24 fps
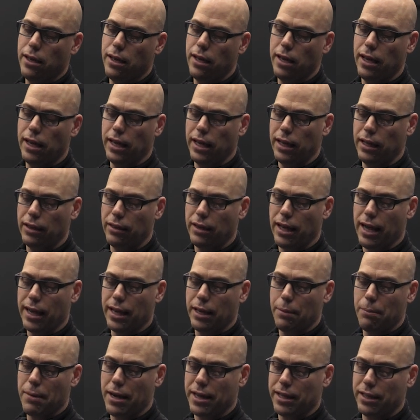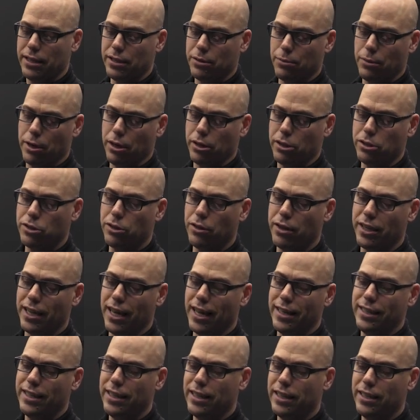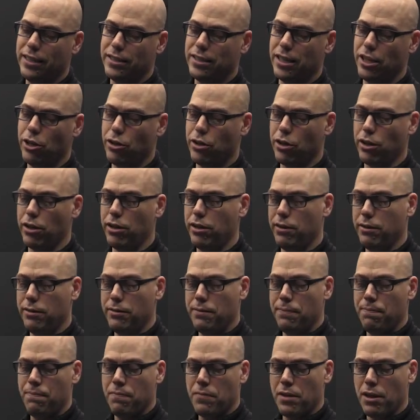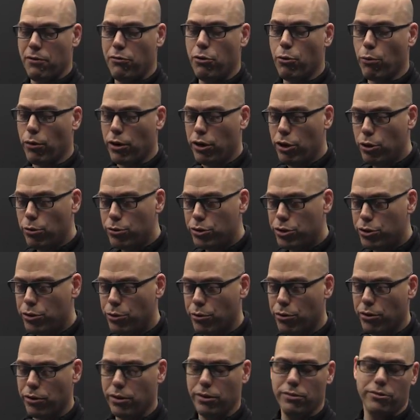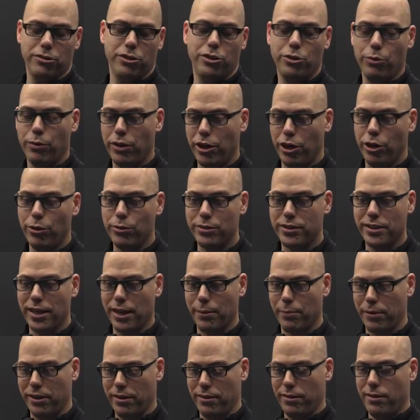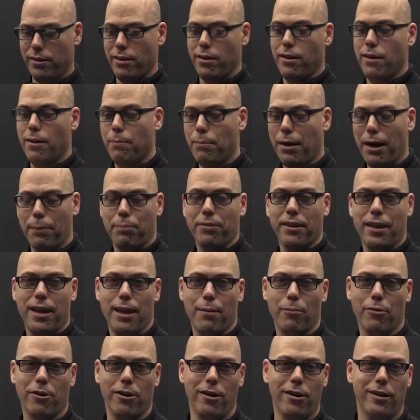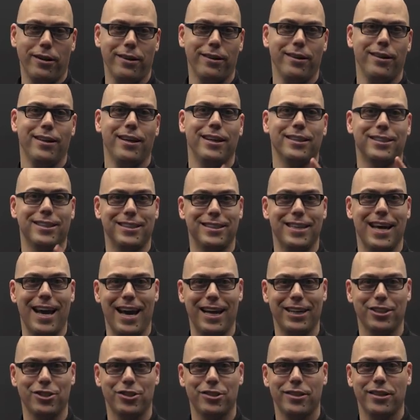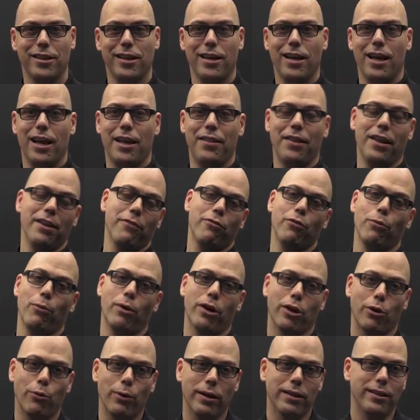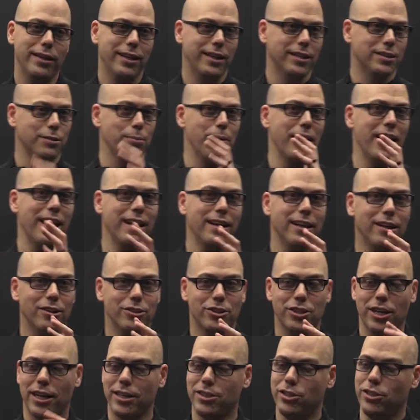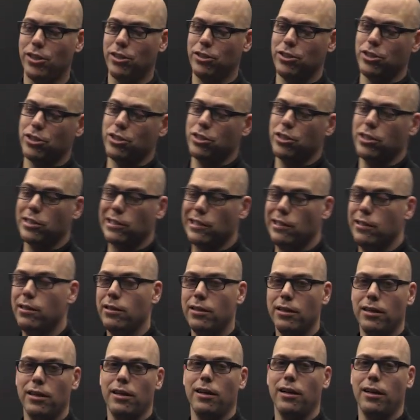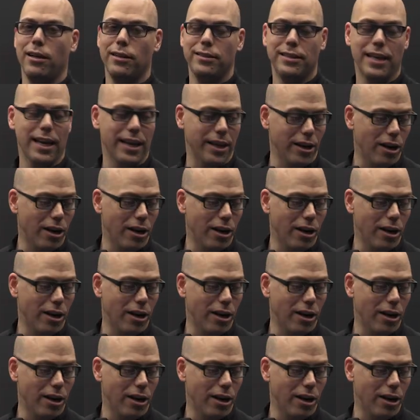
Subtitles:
a locking mechanism on it. So the idea is that you could, if you were a new shooter, doing a new segment, pop the camera on, it's attached, and then if you want to quickly get some handheld shots, you can just take it